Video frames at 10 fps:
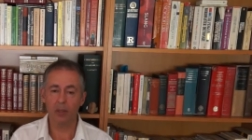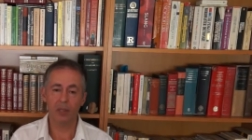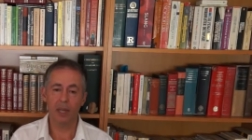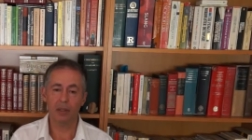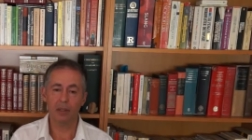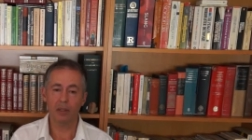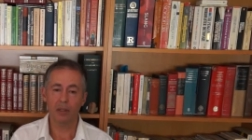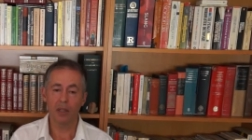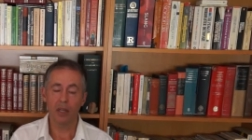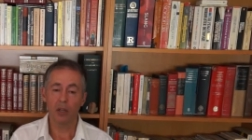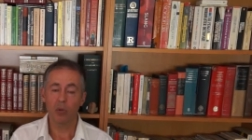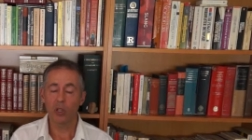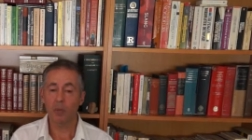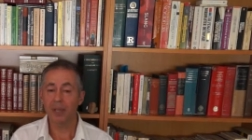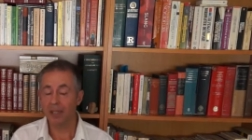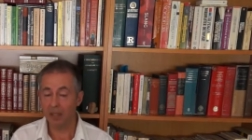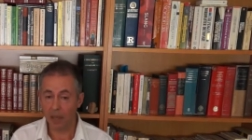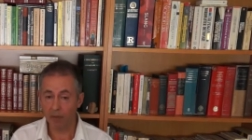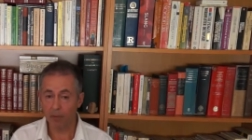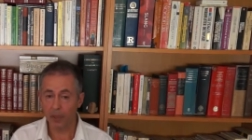in Latin, which meant
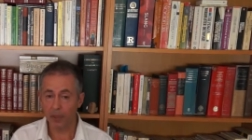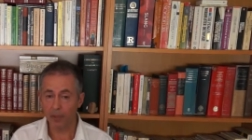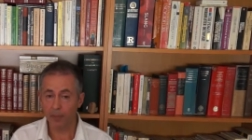suffering.